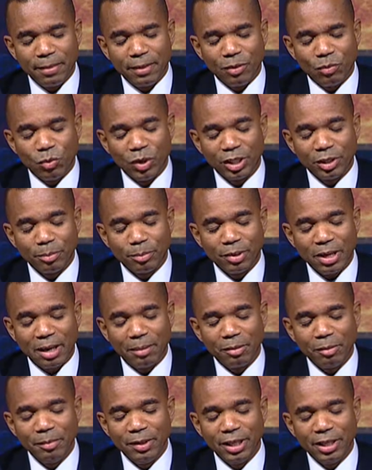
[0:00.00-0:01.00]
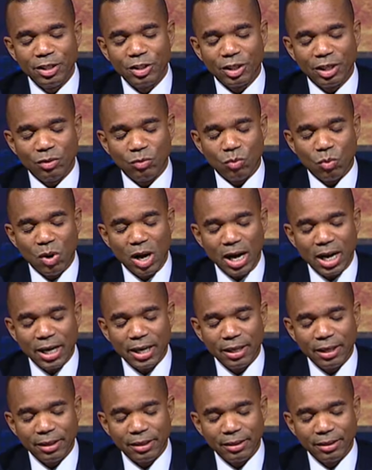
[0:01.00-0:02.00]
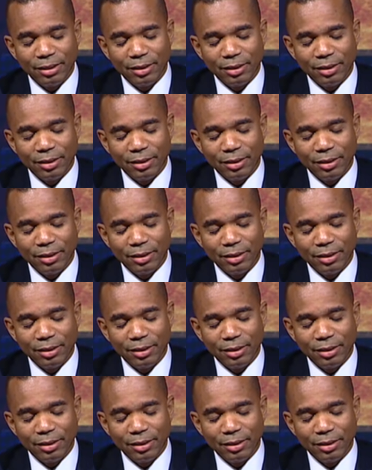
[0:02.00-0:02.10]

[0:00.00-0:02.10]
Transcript: what the problem is and why